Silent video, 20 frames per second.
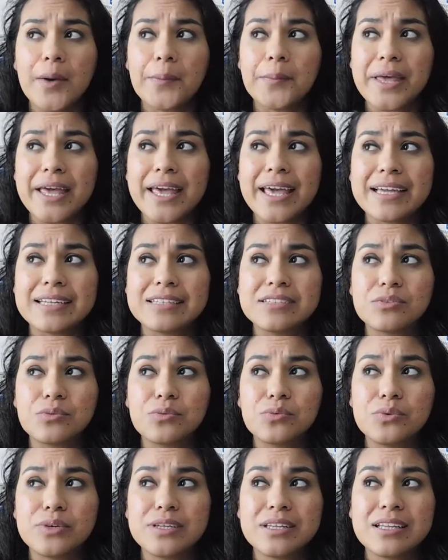and
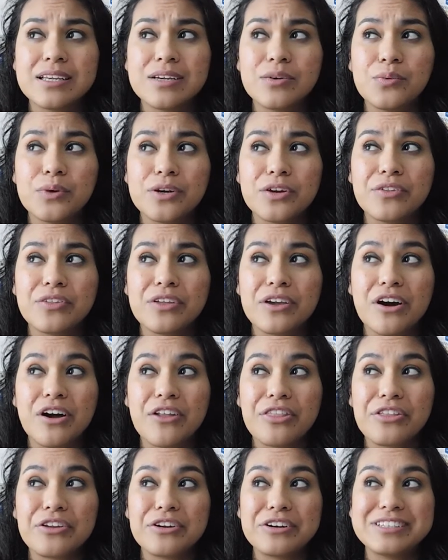really one of the
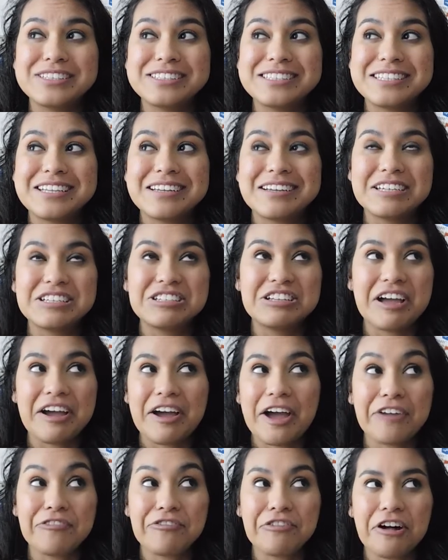authors
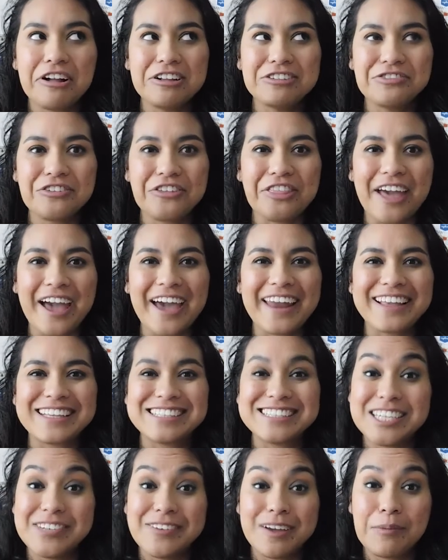at fault for that is
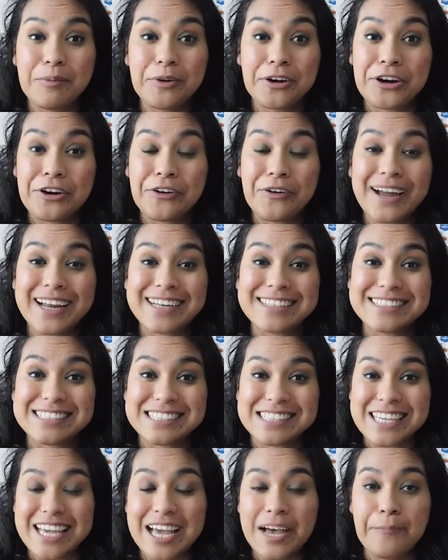Cynthia
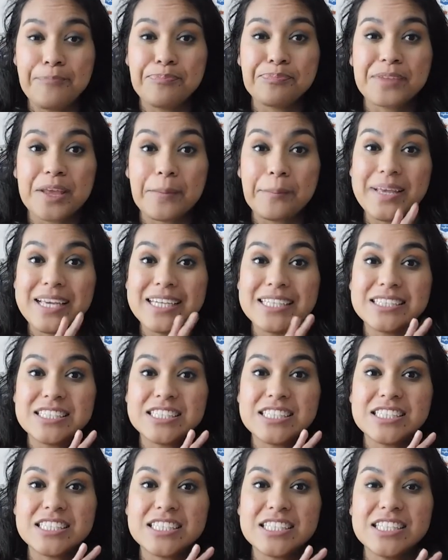Garcia, because
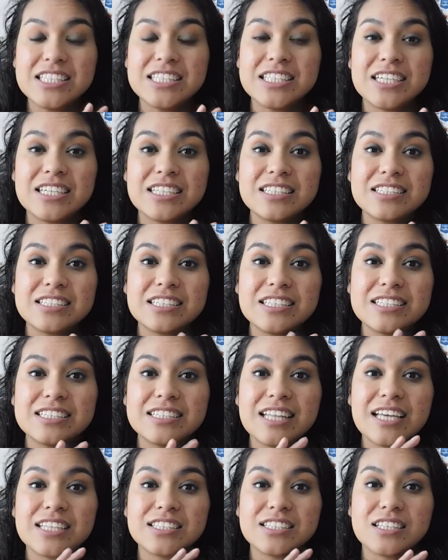she does these
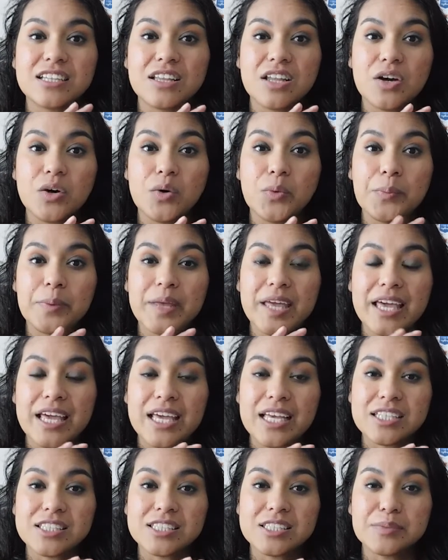like slow
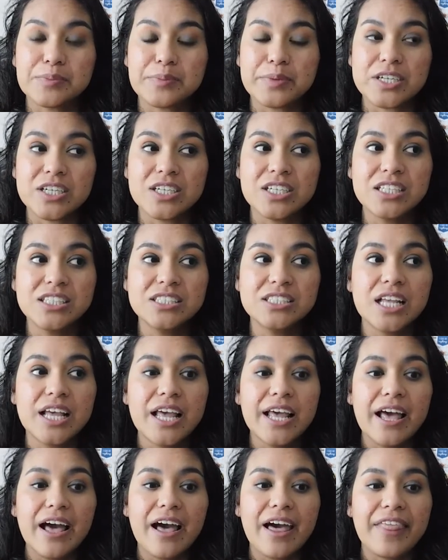paced books
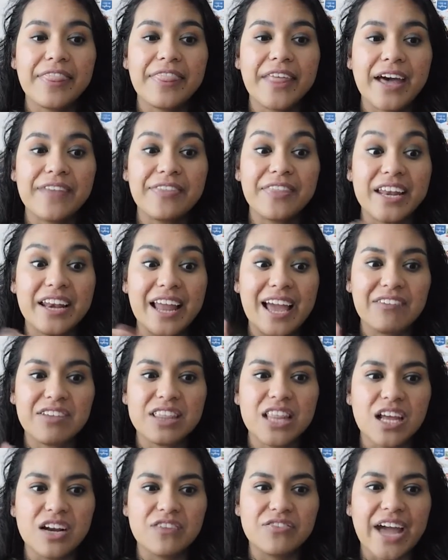that then
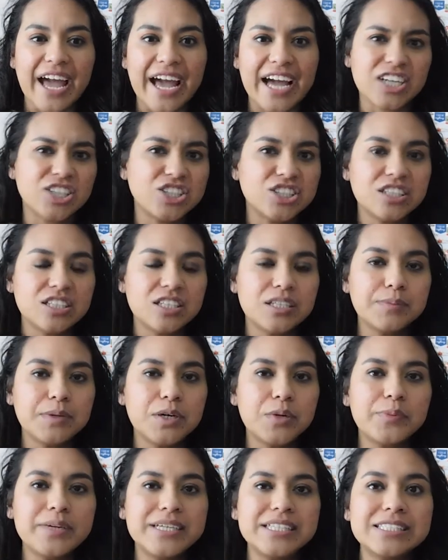have a lot of action in
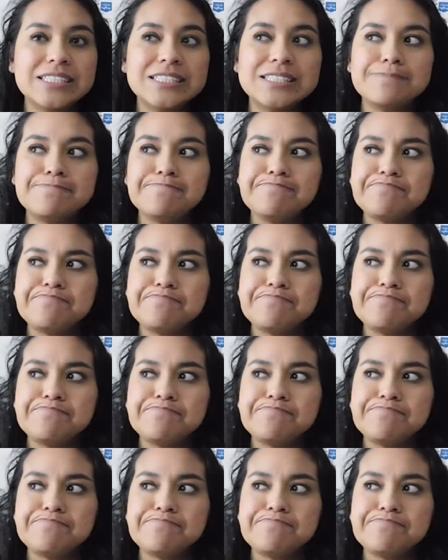moments,